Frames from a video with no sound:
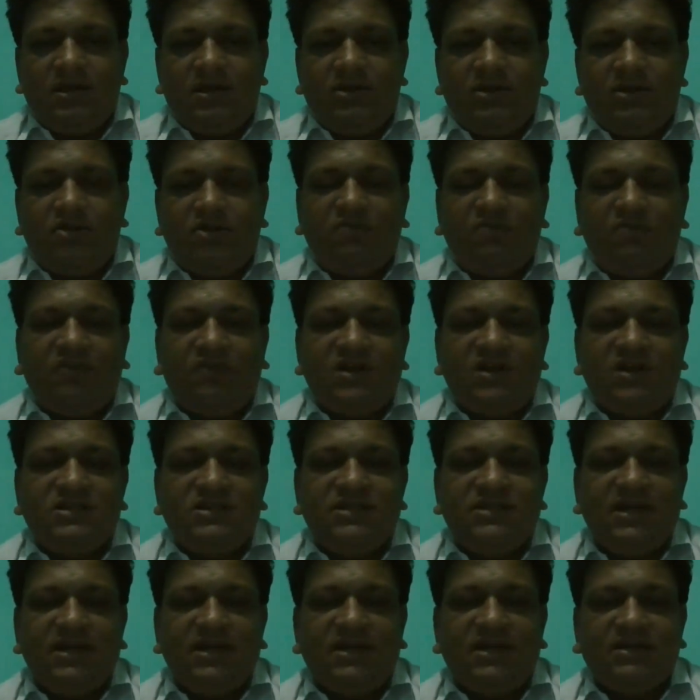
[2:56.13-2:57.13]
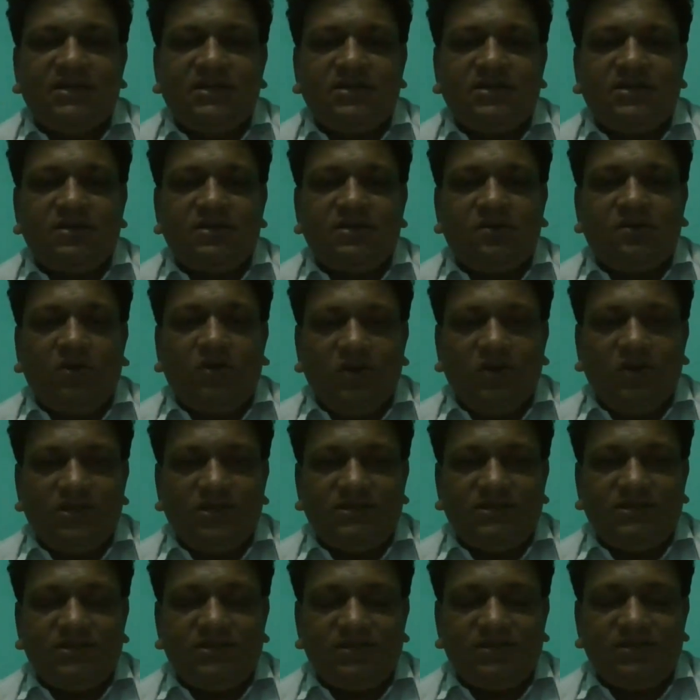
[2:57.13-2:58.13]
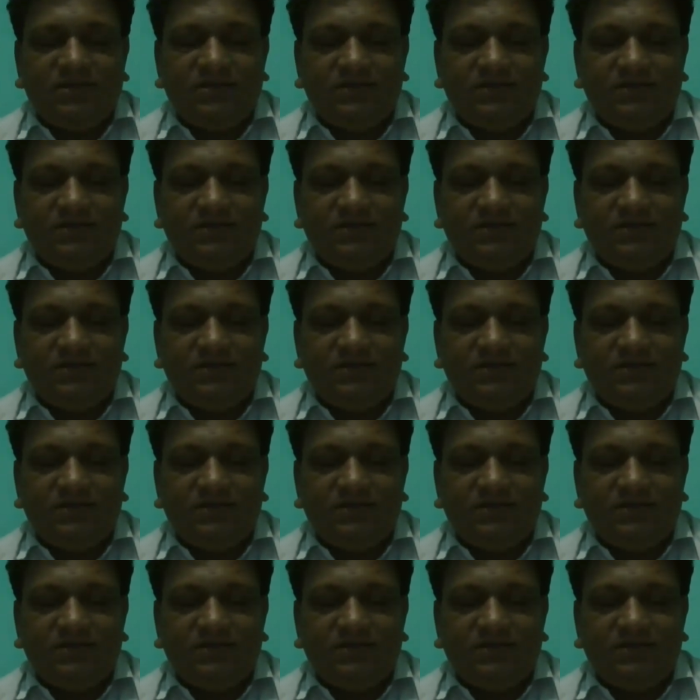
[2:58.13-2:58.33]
your first day at college